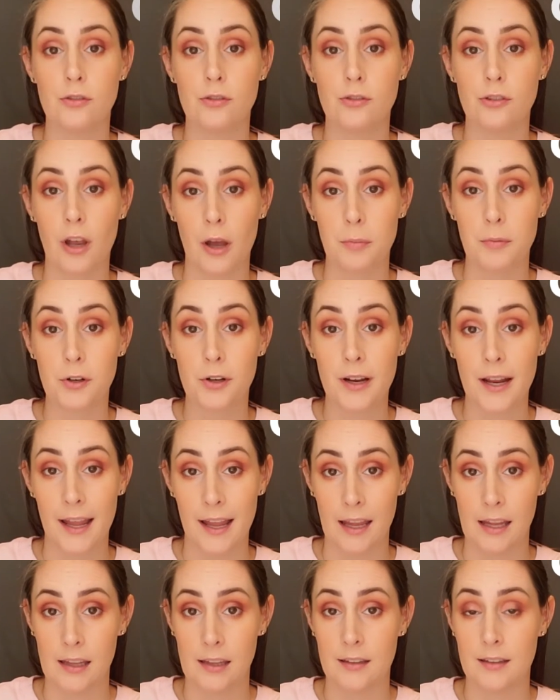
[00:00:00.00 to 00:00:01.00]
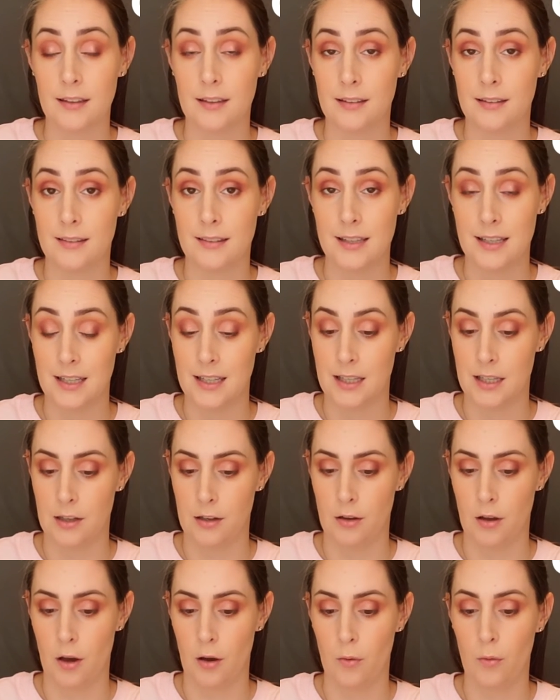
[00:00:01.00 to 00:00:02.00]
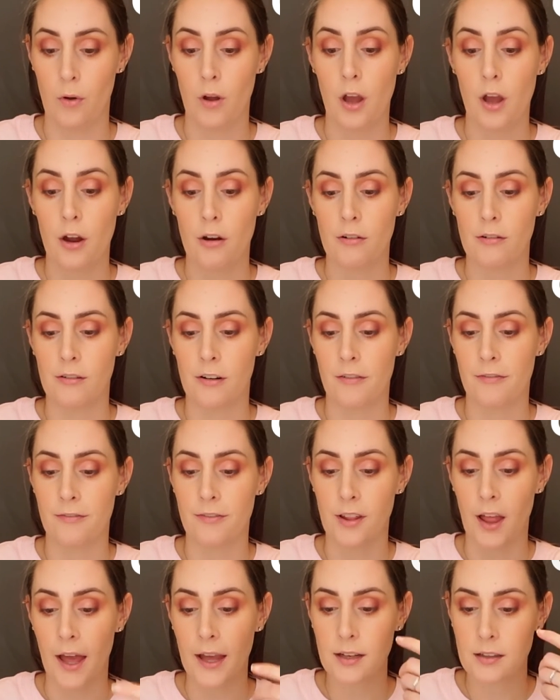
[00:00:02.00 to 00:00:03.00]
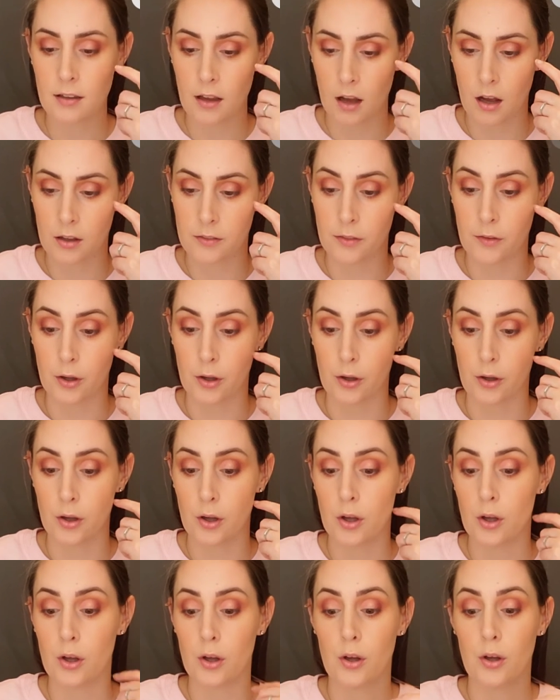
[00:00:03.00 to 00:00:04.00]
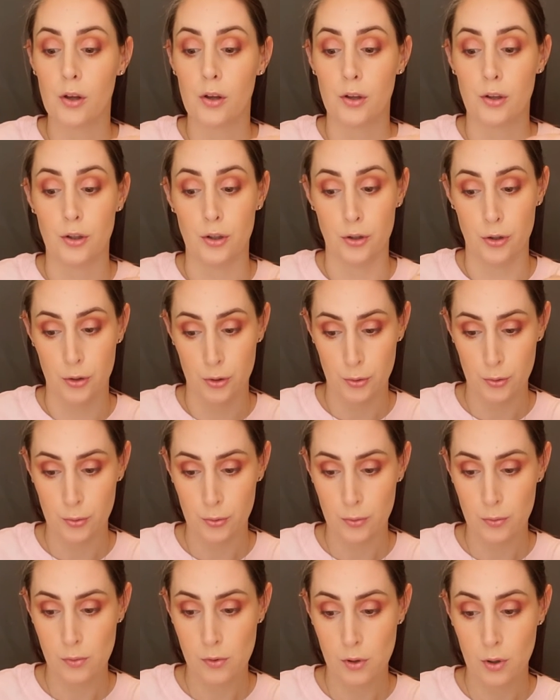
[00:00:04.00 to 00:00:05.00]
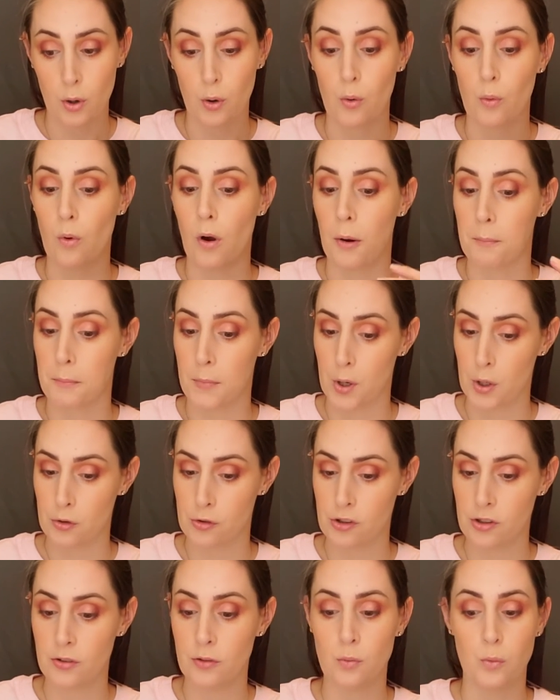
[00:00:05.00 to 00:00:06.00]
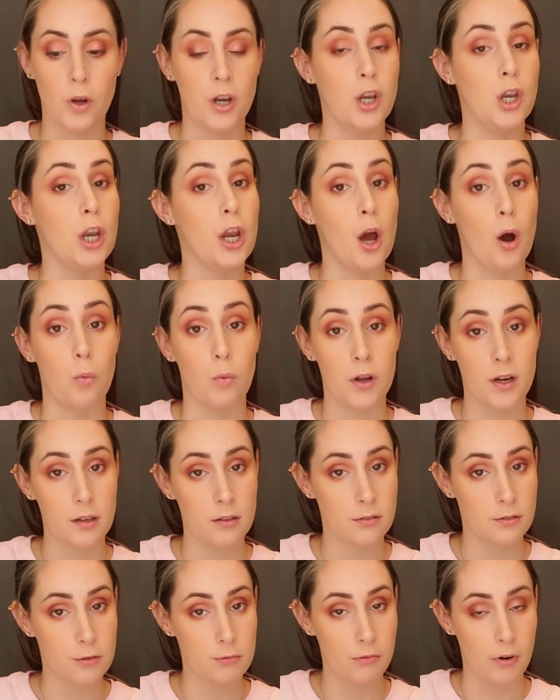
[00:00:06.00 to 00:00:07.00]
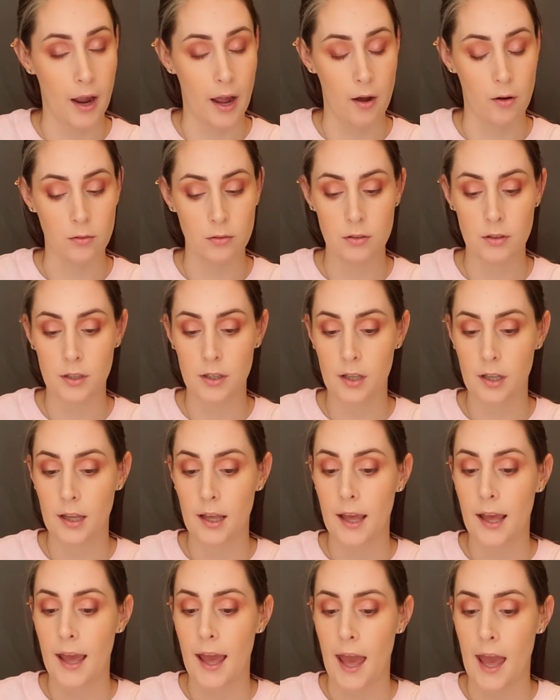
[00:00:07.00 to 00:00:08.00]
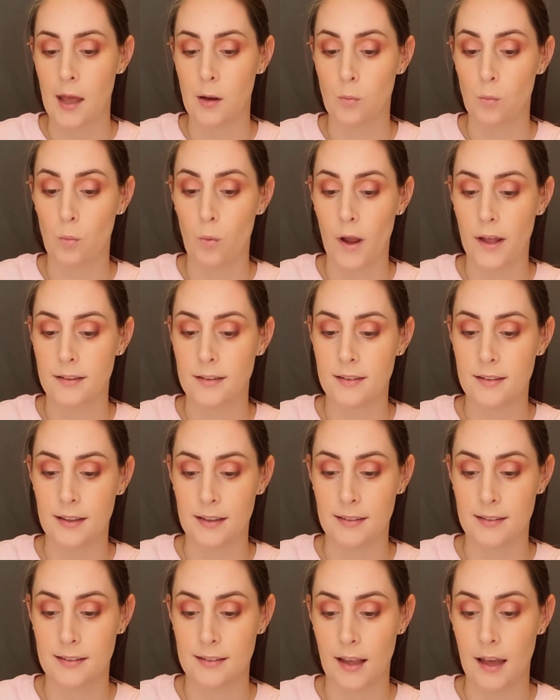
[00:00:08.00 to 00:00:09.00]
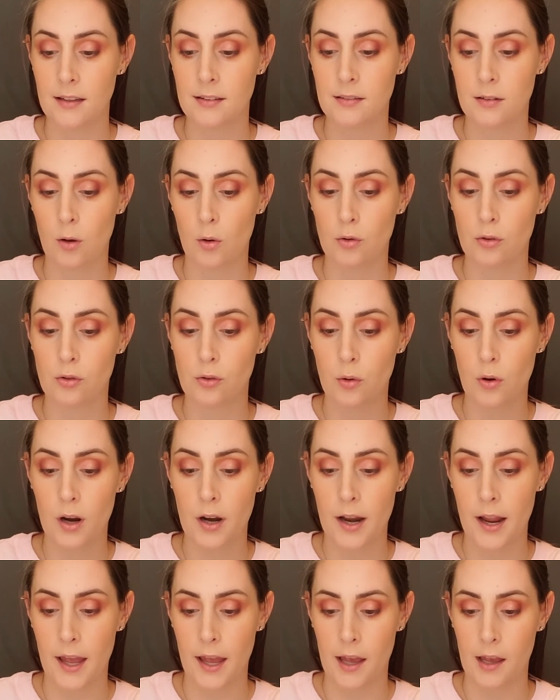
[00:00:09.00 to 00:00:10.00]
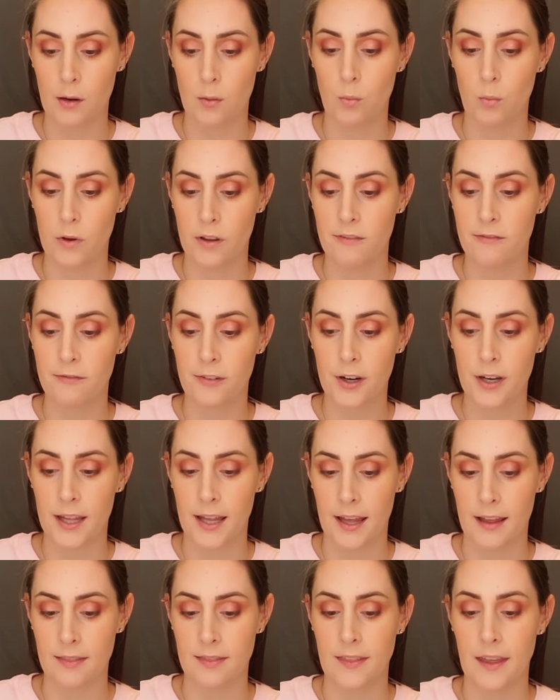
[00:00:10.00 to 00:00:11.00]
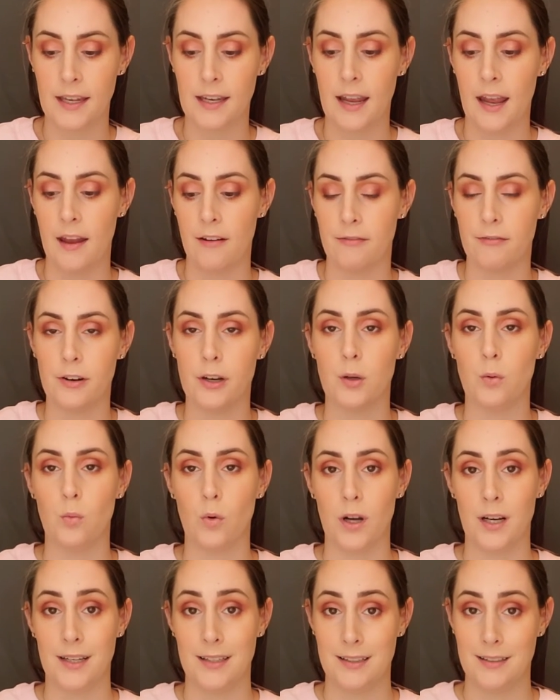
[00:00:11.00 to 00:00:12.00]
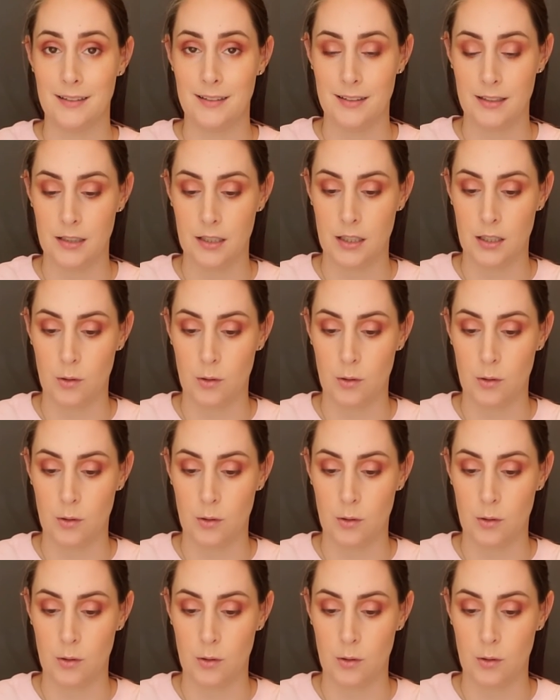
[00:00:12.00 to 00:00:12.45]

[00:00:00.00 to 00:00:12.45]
Chapter 8 is the ego. Reflect on the you who emerges when no one is around, and when success goes to our head, we forget that everyone is